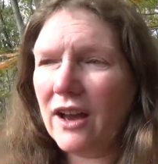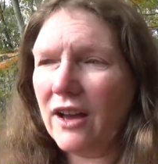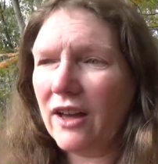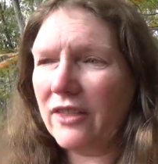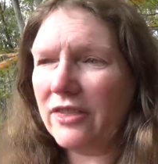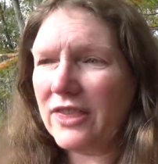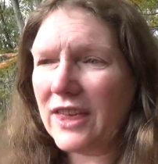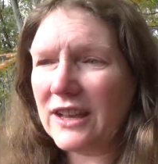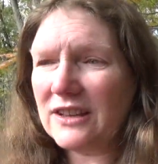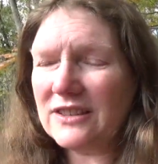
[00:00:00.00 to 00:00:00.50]

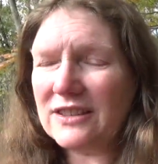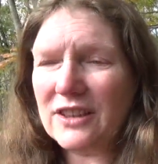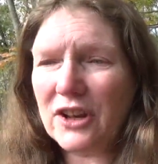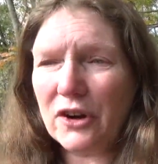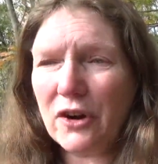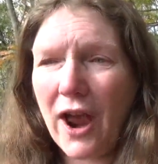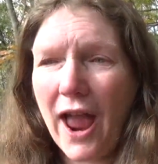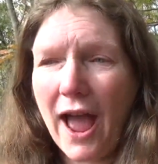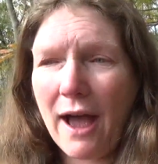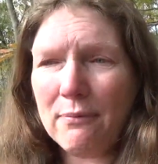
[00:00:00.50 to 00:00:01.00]
things that
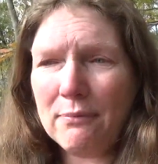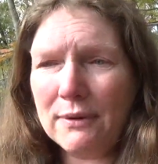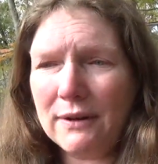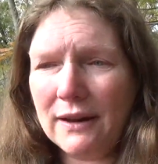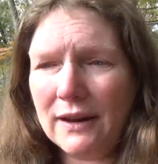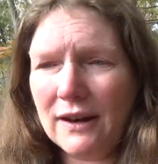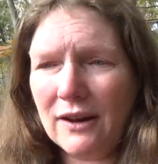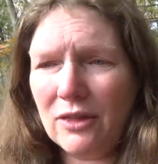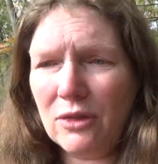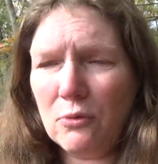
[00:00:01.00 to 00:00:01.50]
are
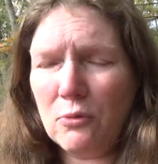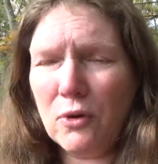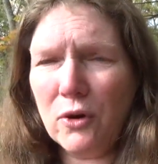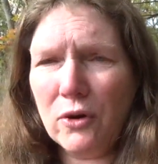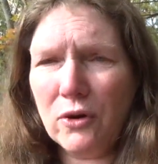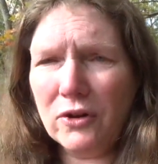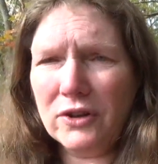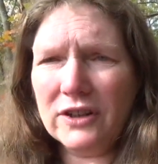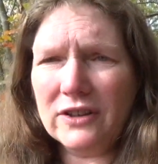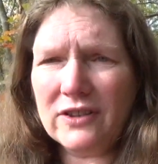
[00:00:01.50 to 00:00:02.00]
happening in the
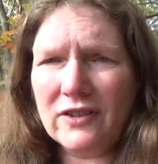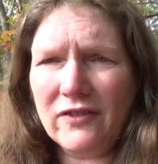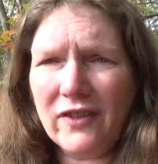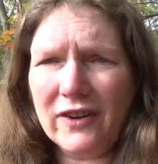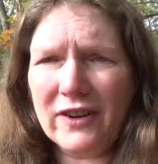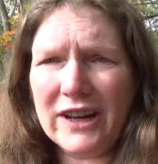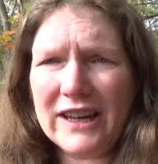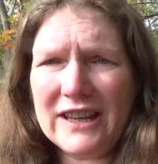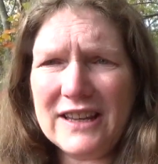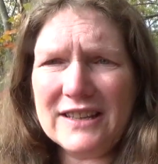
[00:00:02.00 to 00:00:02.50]
world. It's
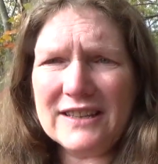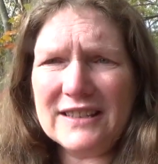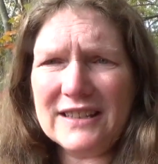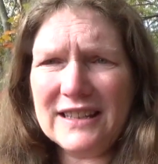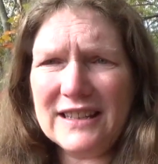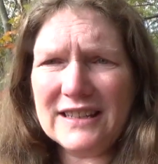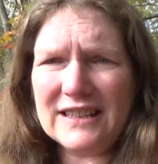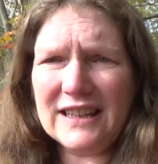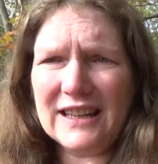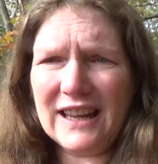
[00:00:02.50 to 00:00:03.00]
very
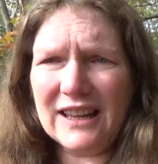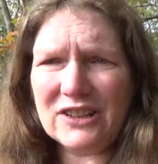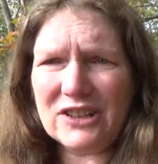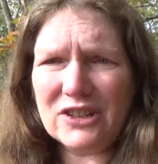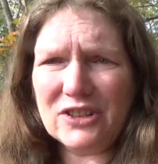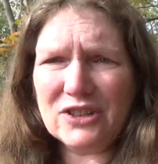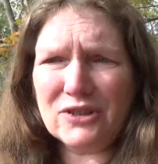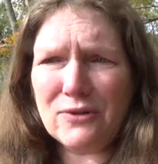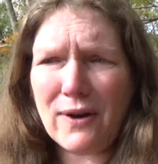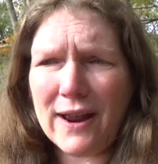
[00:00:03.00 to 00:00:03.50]
easy to get
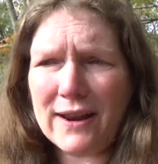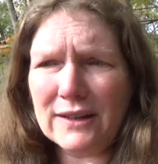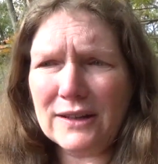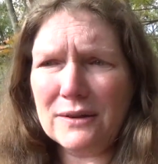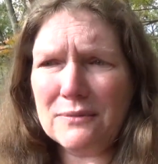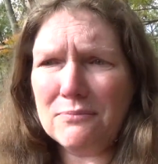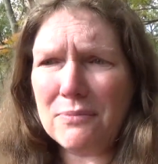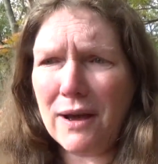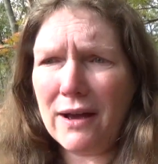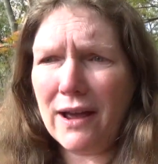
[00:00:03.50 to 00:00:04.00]

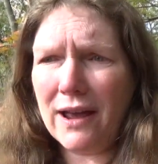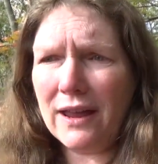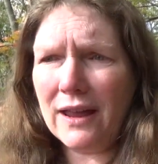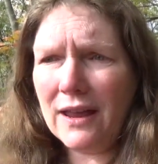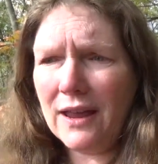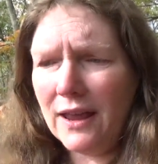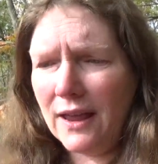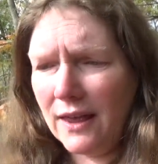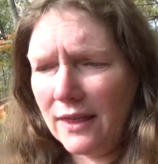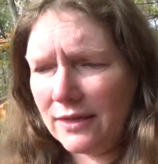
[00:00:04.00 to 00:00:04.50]
distracted by
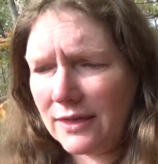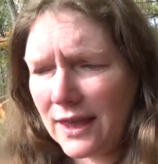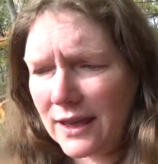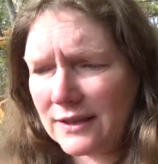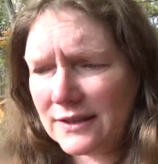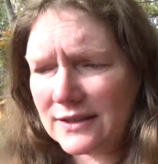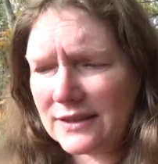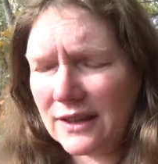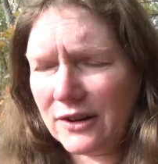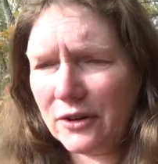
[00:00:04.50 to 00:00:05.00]

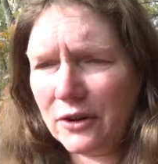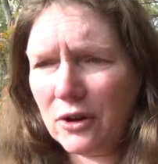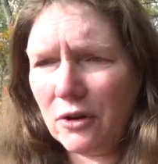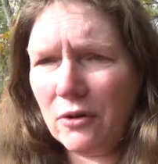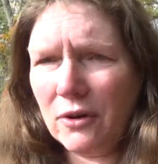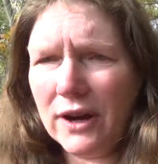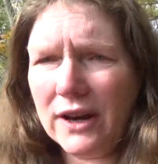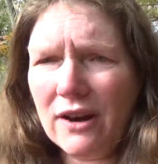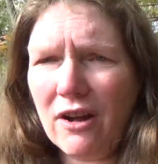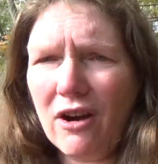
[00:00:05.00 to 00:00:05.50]
things that are
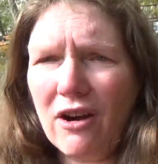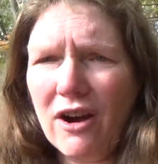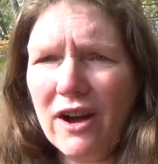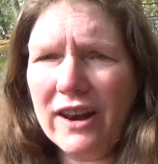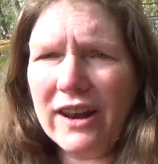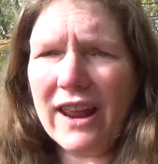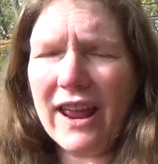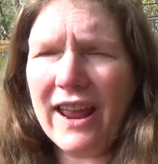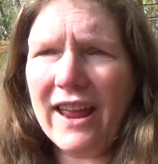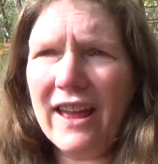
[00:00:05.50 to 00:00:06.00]
going
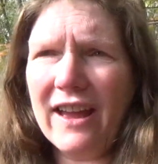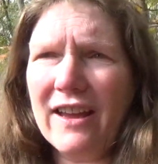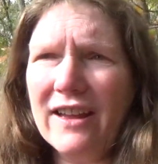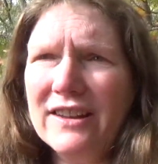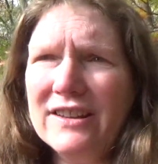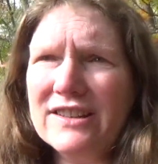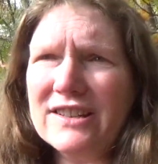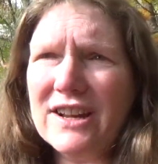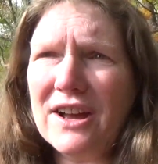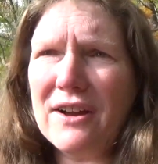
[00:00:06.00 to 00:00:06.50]
on
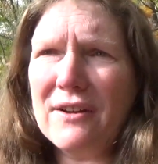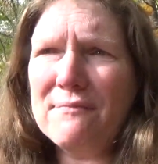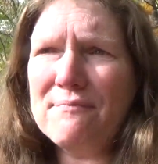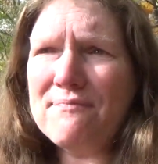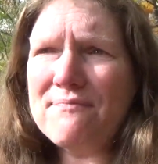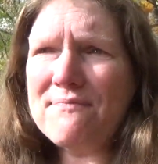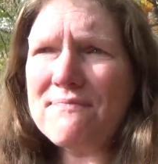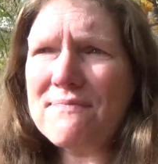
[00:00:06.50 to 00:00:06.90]
and